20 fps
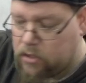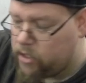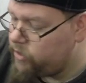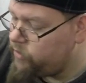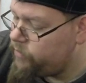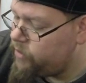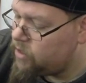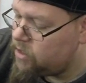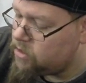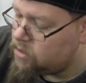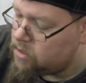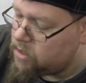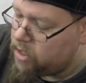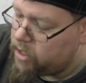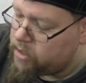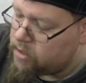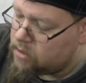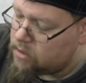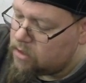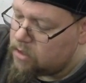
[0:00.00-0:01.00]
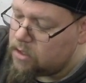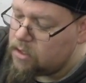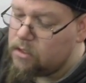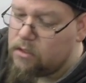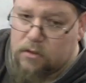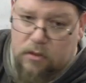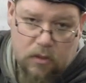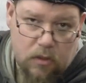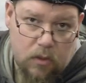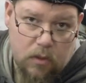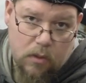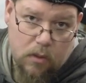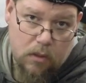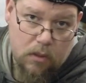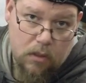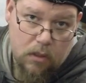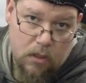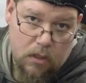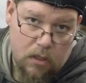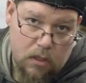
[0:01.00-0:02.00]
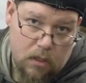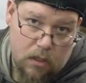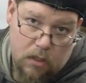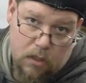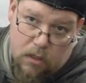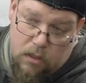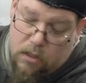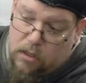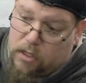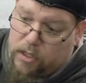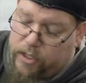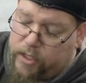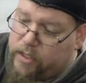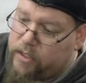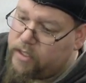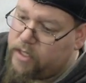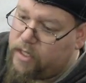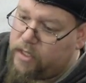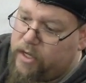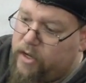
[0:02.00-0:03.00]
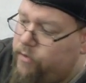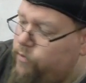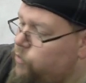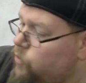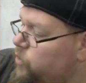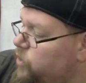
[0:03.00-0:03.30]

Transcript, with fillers: Everything's nice and clean, so you know, you can take that for